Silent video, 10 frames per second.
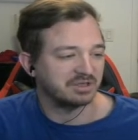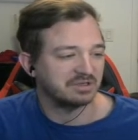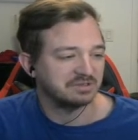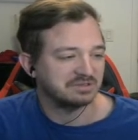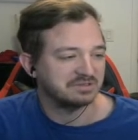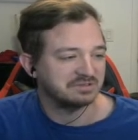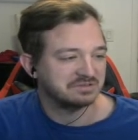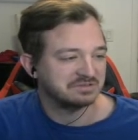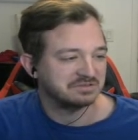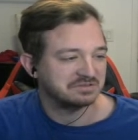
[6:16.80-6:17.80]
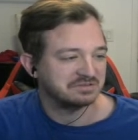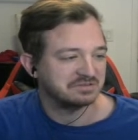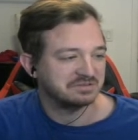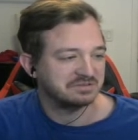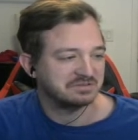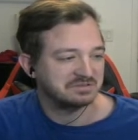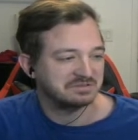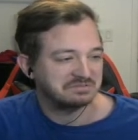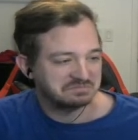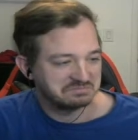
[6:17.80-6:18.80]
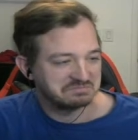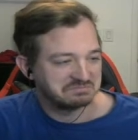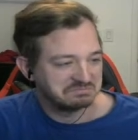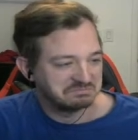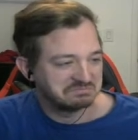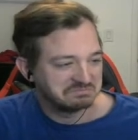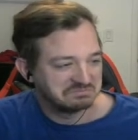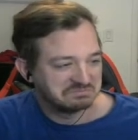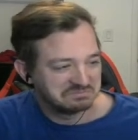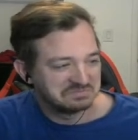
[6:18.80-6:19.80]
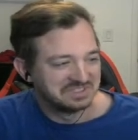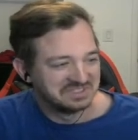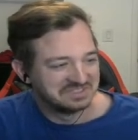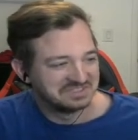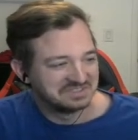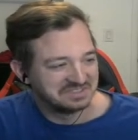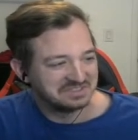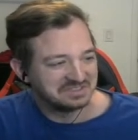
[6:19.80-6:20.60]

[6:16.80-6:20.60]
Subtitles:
(no one is talking)